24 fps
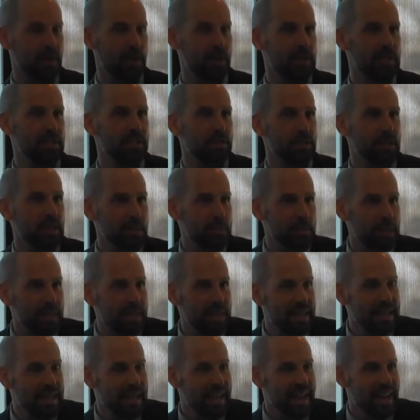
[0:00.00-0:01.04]
or it's going to
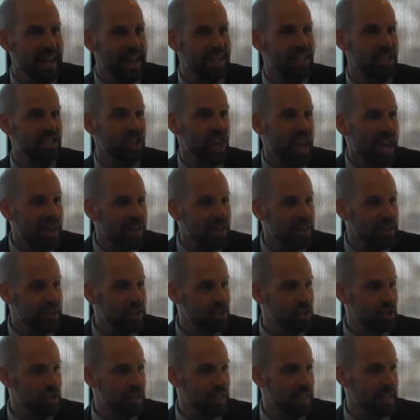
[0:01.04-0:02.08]
be a
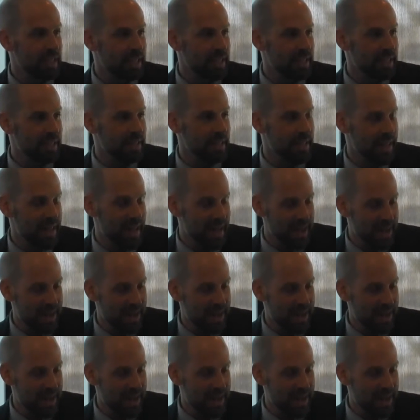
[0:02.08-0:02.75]
challenging